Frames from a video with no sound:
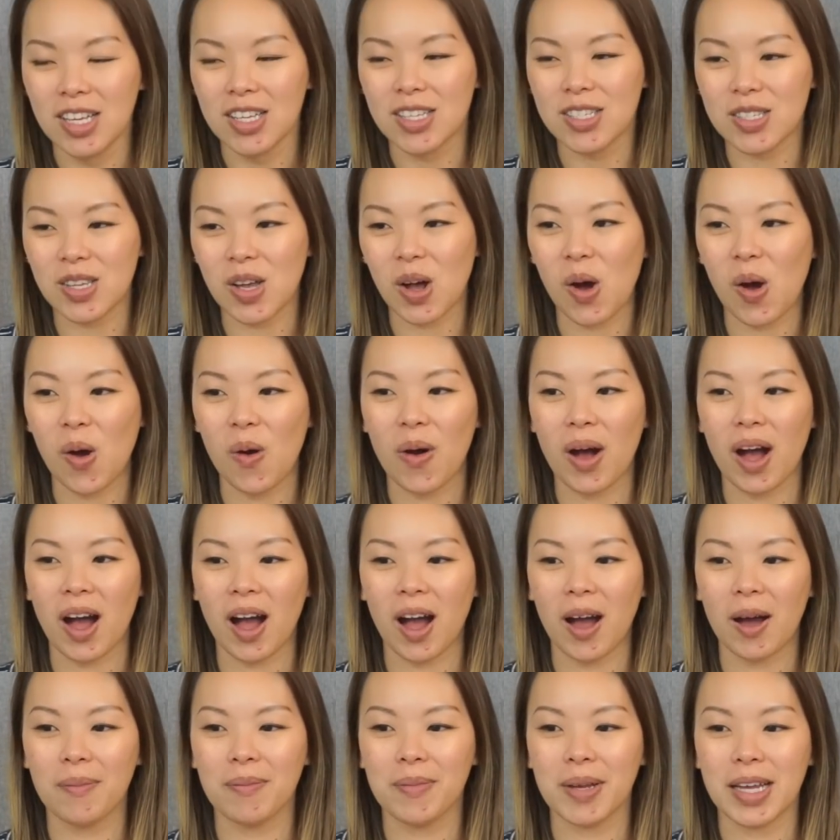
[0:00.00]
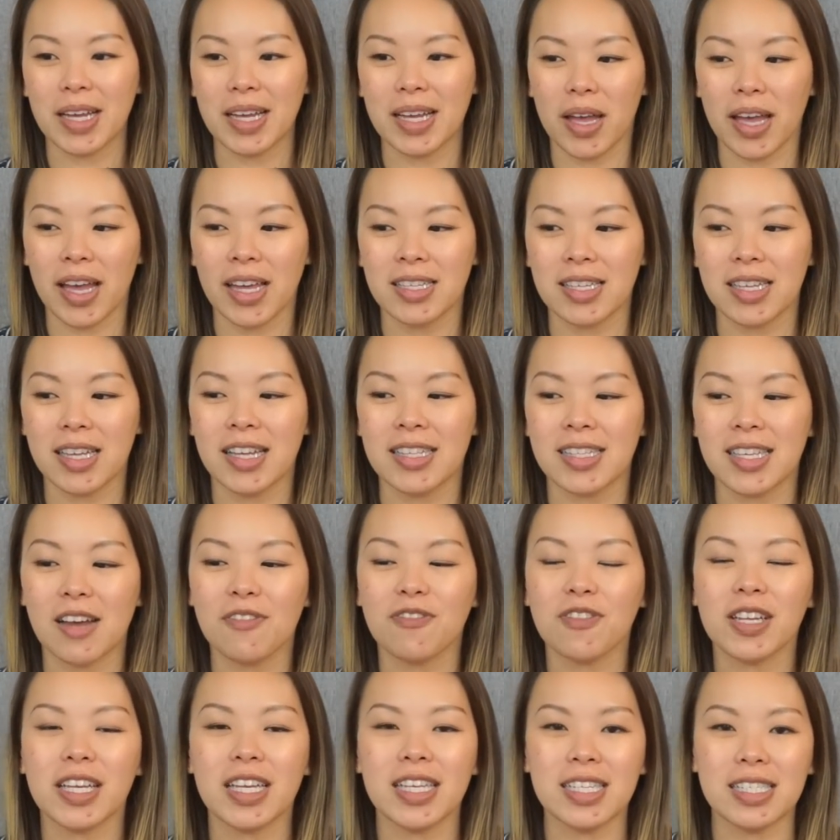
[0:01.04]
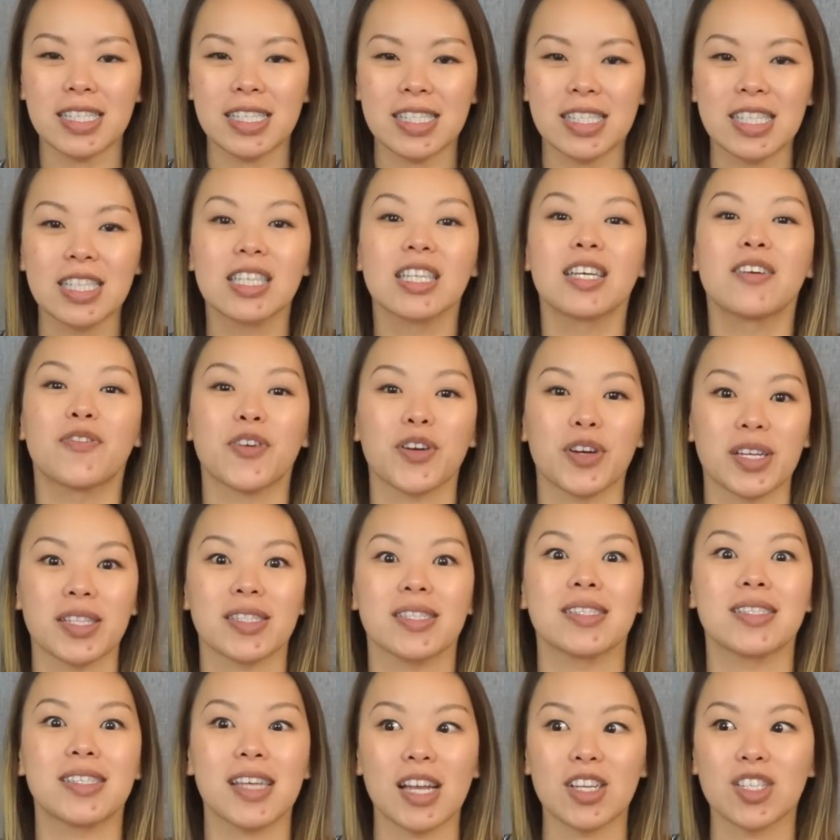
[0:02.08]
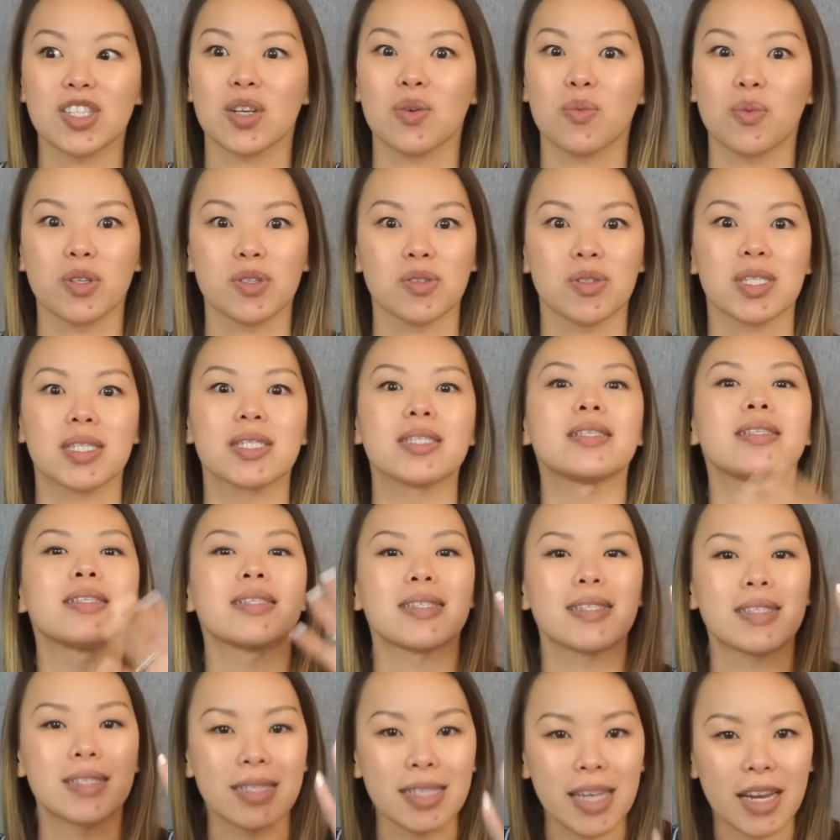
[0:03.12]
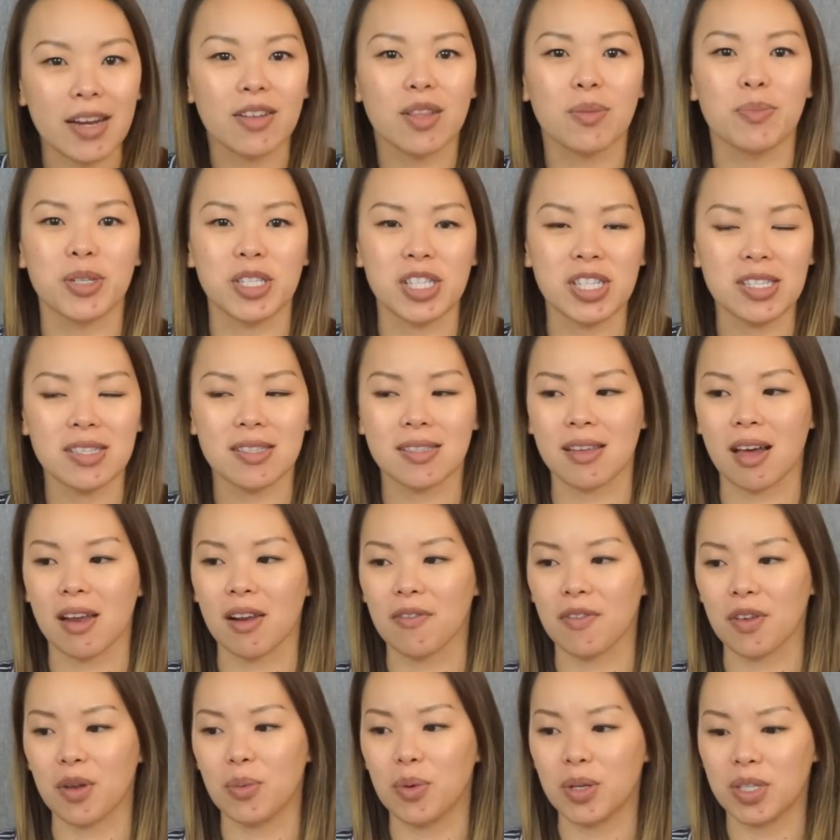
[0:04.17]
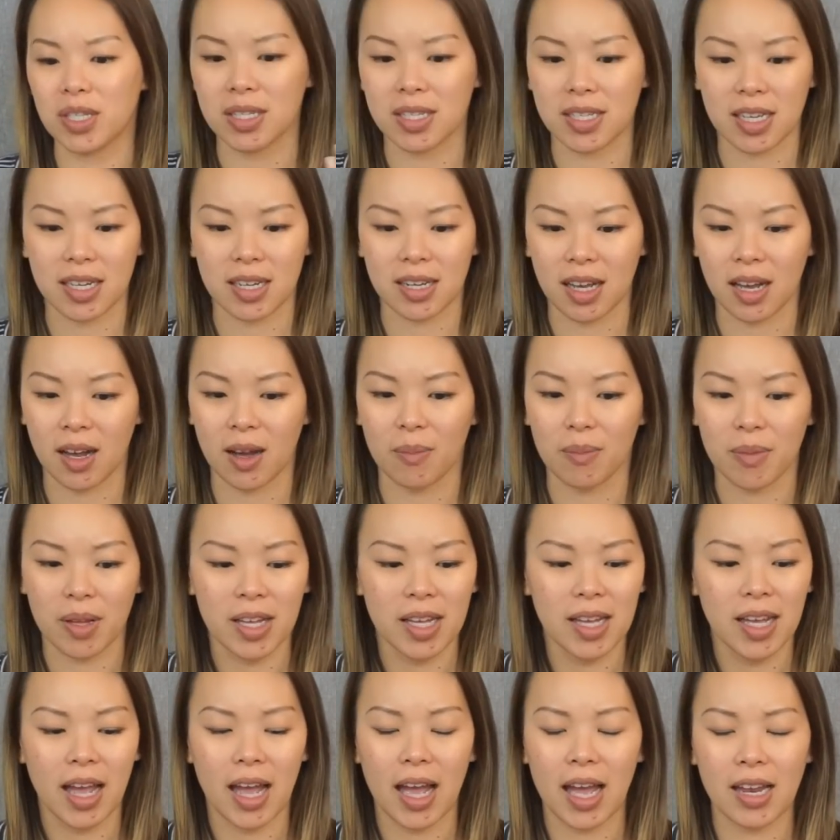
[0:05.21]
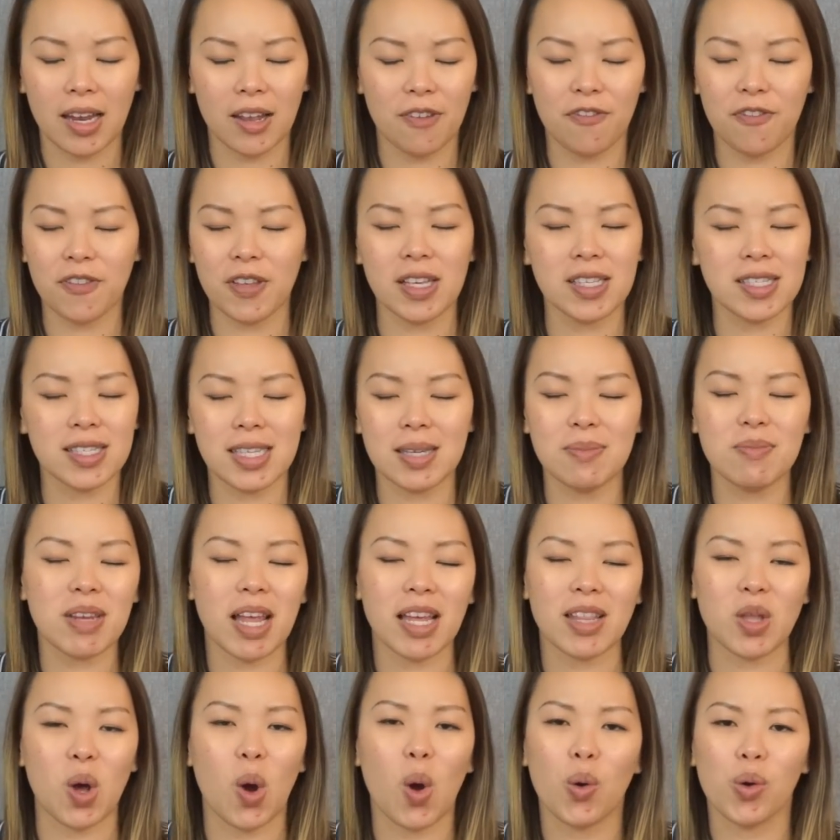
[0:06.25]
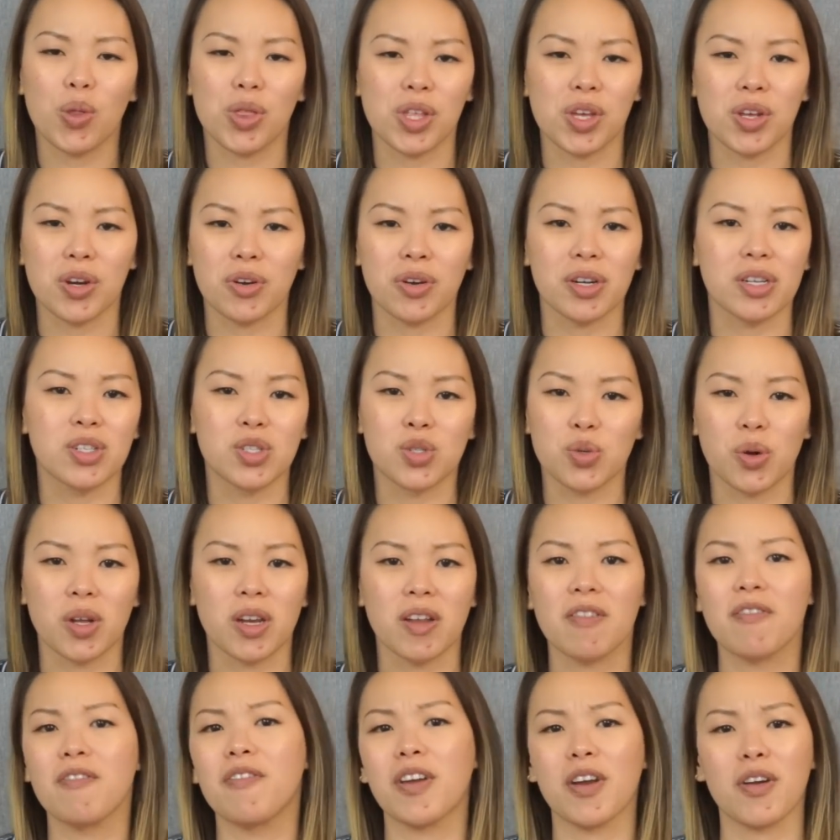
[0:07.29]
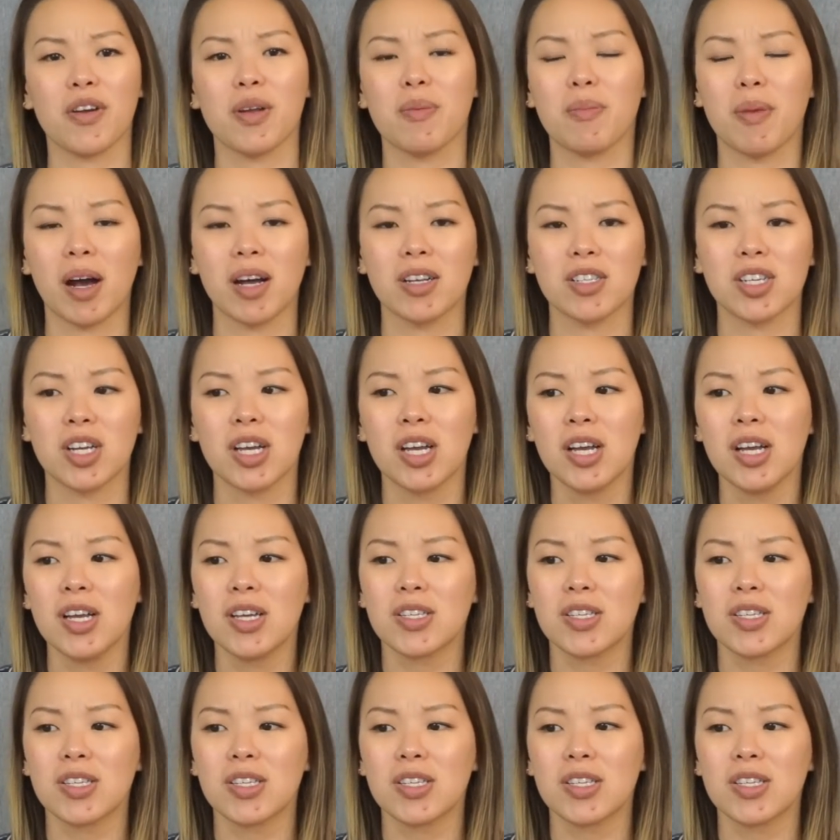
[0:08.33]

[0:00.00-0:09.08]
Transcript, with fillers: So um, it, it definitely delivered its intention, which was to scare the bejesus out of you, it did. Um, and it, it seemed like the whole theater enjoyed it very much.